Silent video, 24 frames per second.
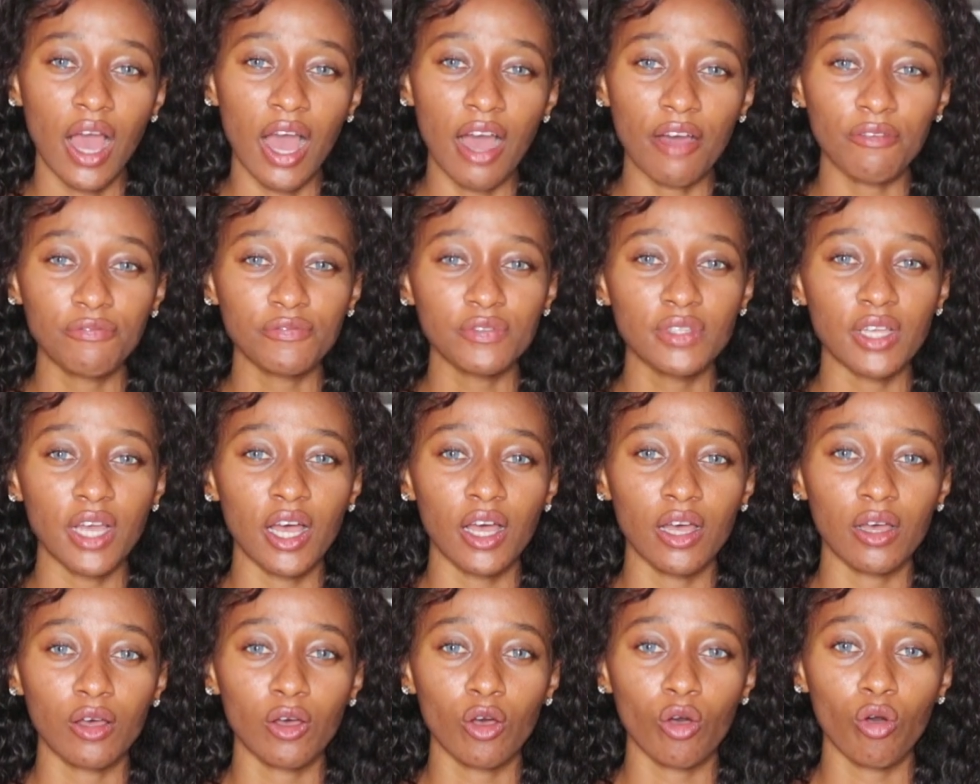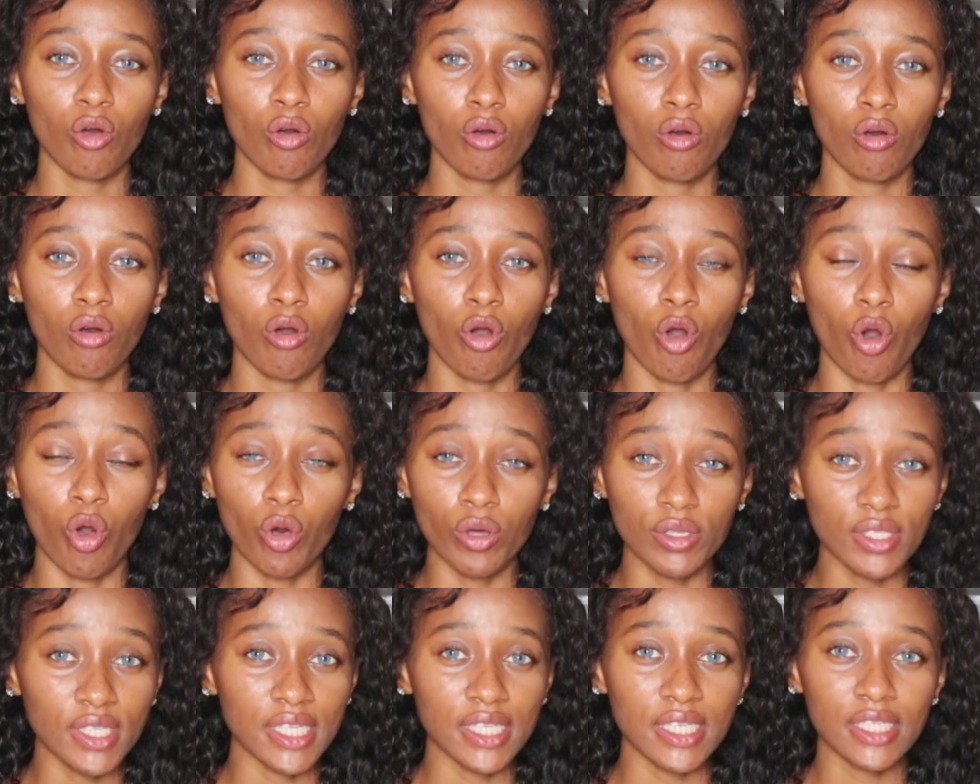after
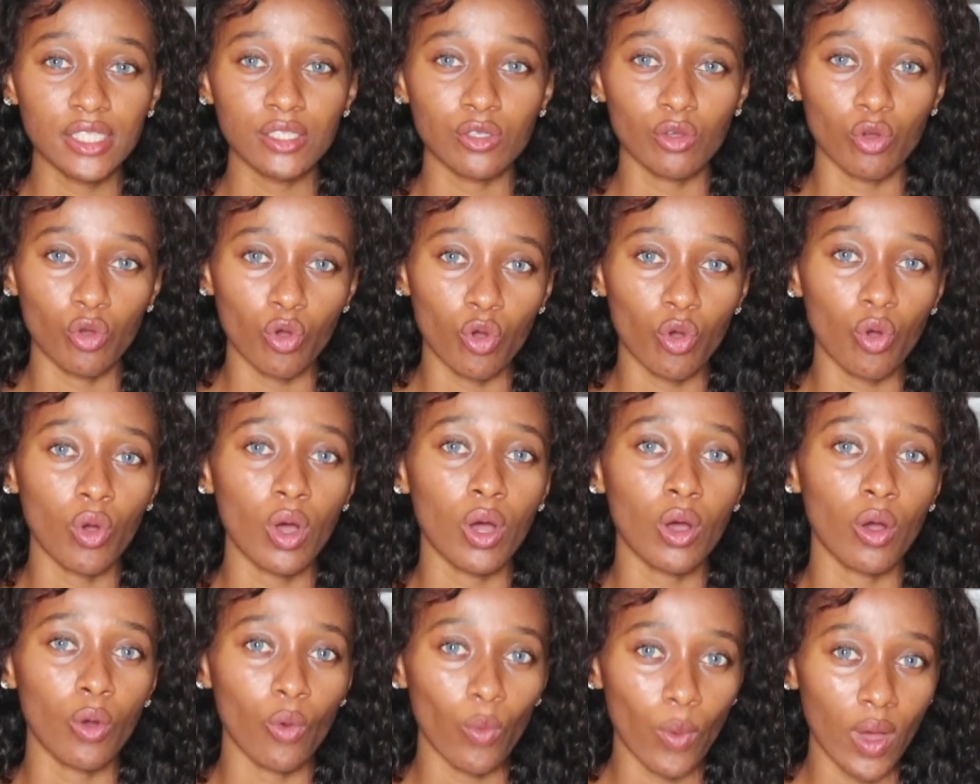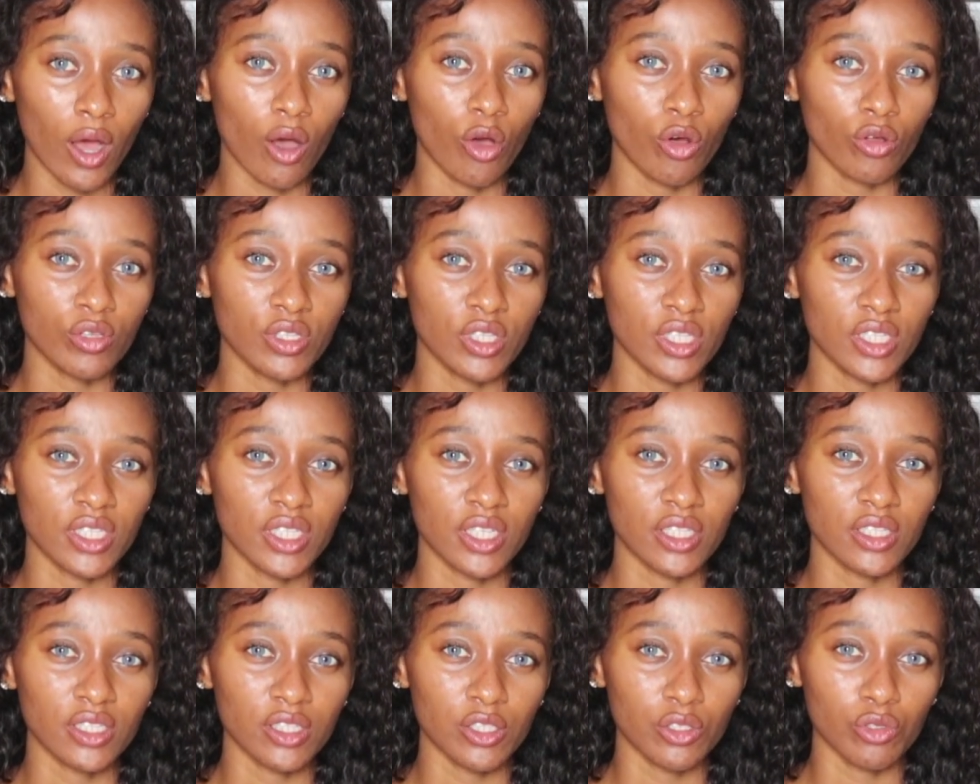all this, or while all these
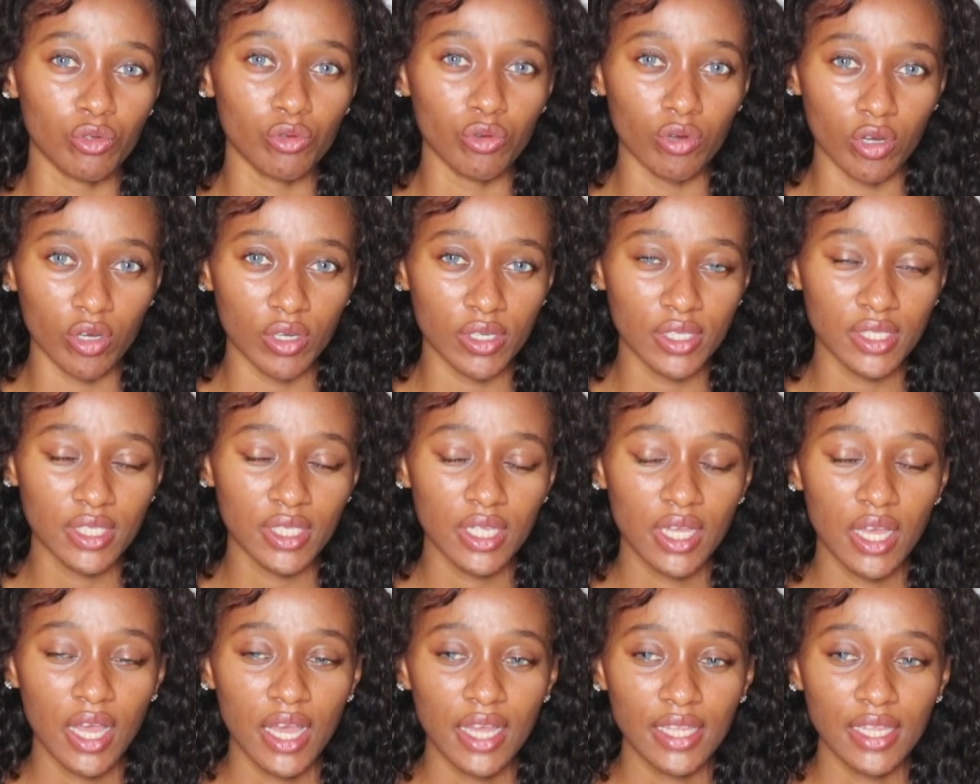are still on,